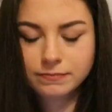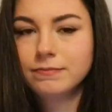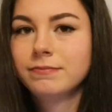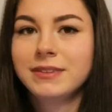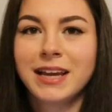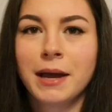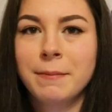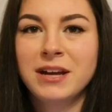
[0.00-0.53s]

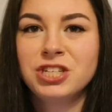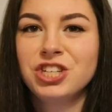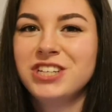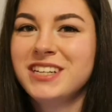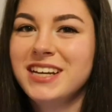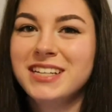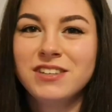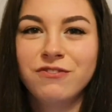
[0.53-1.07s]
Like I
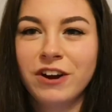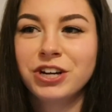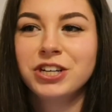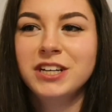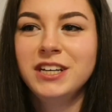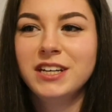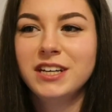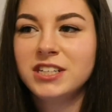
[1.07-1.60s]
mentioned, it's
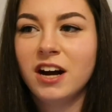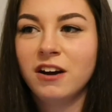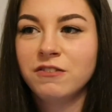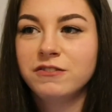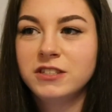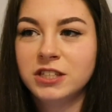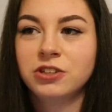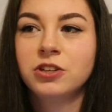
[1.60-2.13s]
very
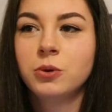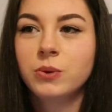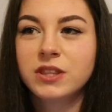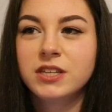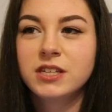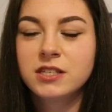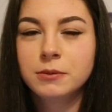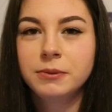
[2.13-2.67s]
tough dealing with a
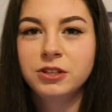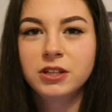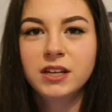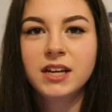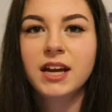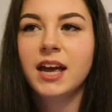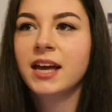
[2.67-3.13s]
disability,